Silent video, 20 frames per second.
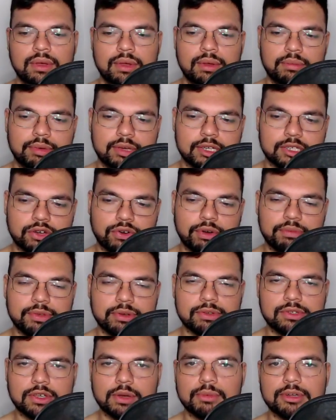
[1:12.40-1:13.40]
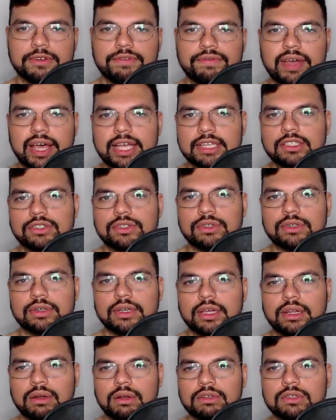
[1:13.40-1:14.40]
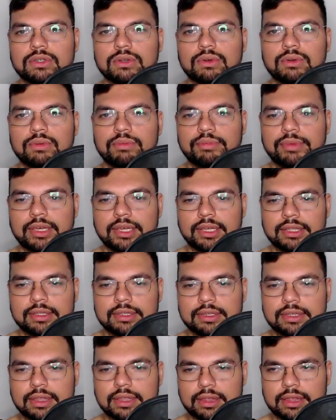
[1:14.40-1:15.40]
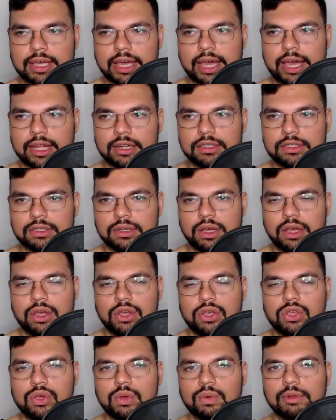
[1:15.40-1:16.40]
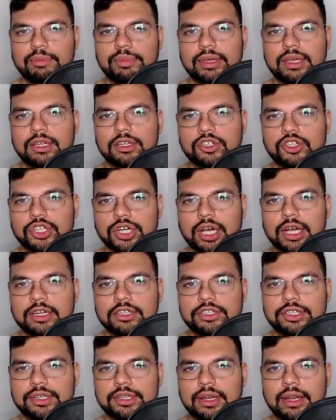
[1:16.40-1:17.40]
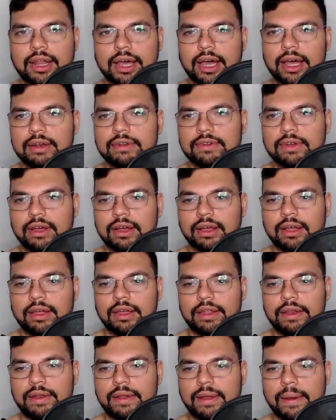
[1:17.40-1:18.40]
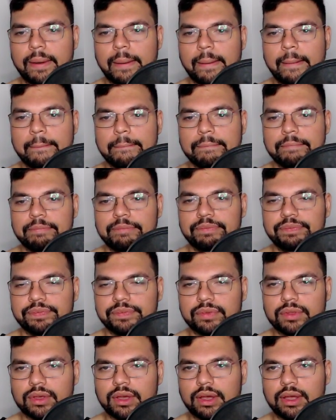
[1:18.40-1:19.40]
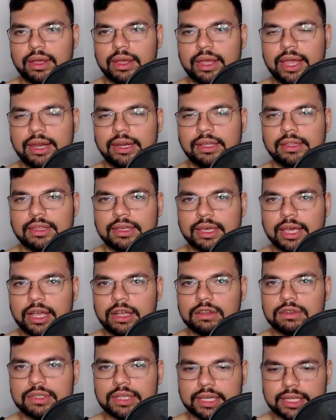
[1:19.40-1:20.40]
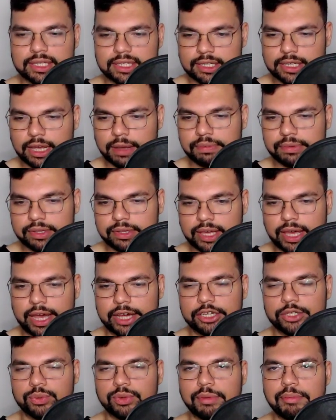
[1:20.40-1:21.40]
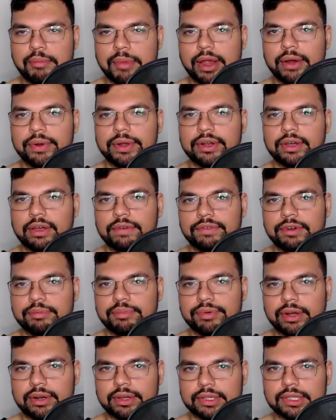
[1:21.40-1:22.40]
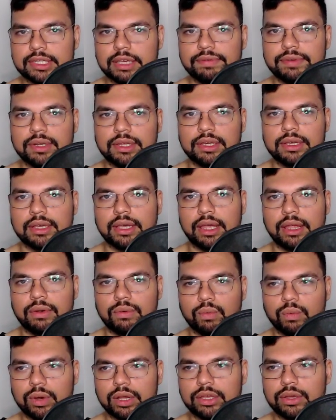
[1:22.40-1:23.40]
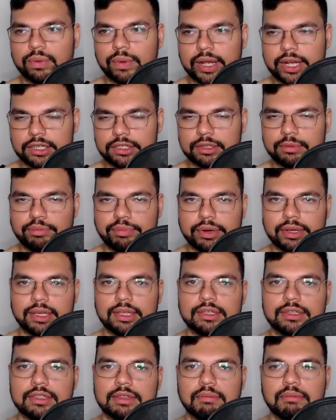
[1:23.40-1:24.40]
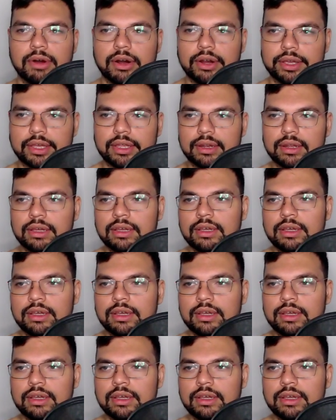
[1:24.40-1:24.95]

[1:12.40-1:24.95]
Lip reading: Because crypto is so much faster, it also means that you will be judged not on anything else except the actual merit of your productivity and what you are actually bringing to the market.